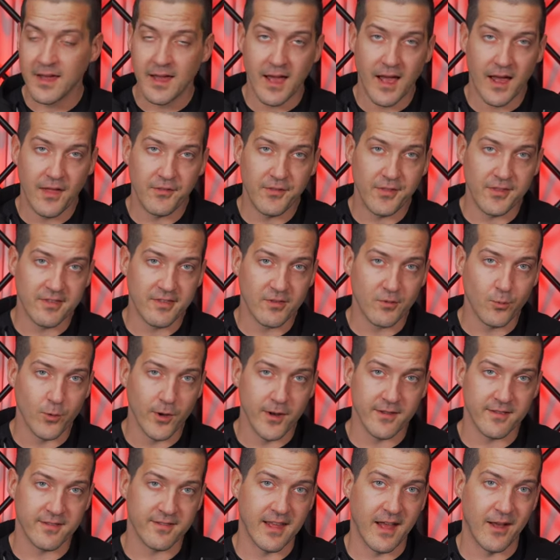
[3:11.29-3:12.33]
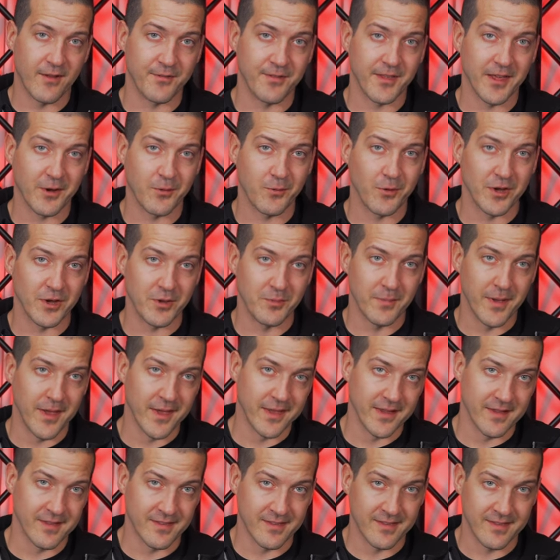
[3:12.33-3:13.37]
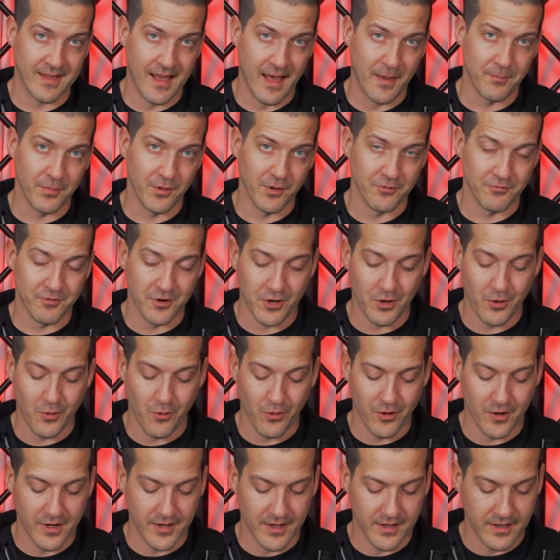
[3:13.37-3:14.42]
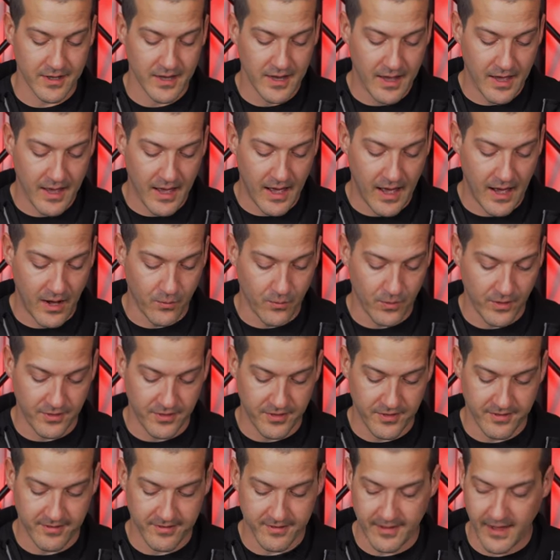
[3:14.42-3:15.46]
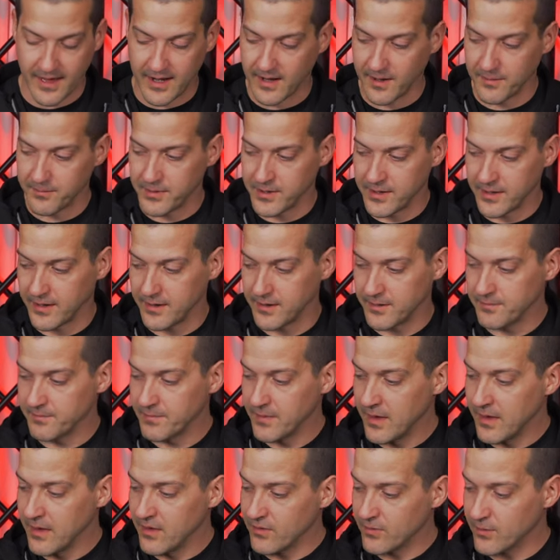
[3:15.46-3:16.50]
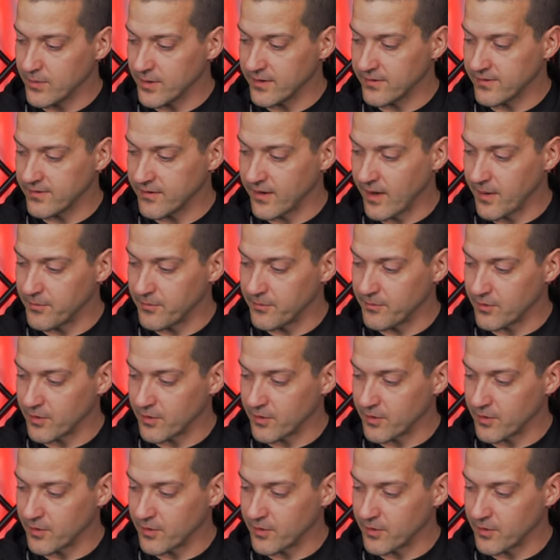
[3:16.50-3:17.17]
And this is what it sounds like when you make a sample recording with this setup here. So we're gonna stop the